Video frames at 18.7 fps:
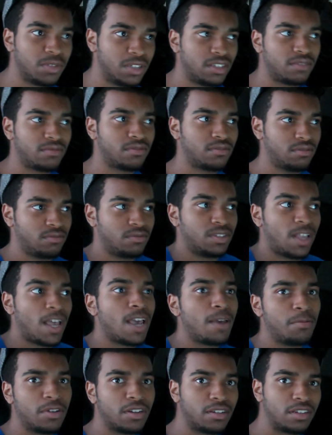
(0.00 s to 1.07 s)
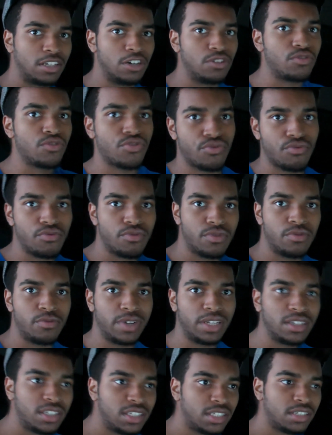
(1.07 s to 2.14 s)
but it was able to go through the
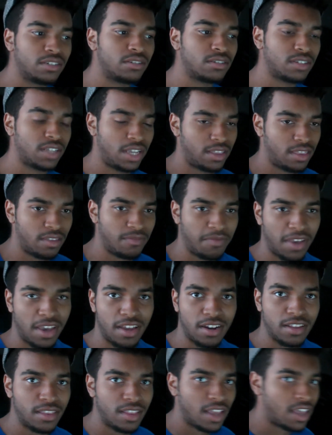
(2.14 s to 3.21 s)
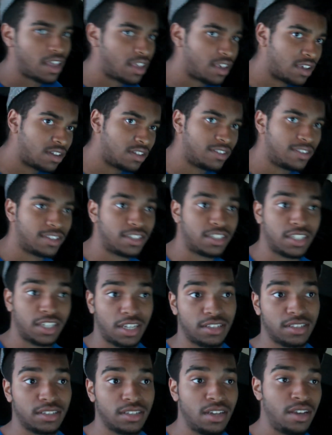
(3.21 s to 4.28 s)
windshield and hit the man in the head and the
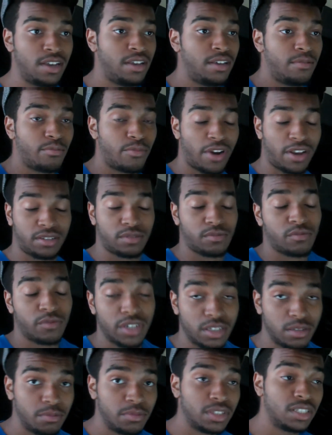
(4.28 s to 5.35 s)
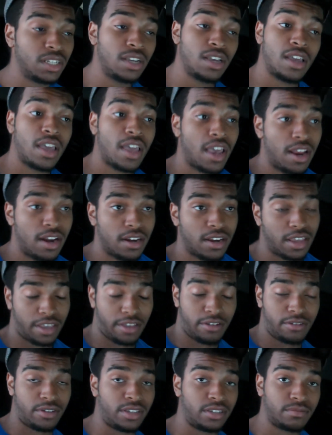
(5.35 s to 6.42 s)
chest and break some ribs and
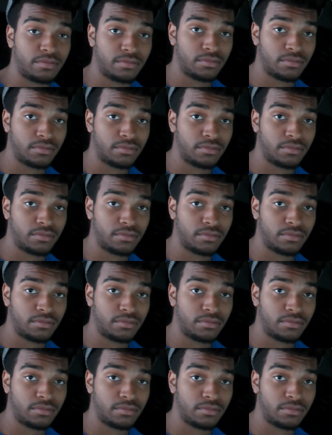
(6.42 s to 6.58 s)
kill him.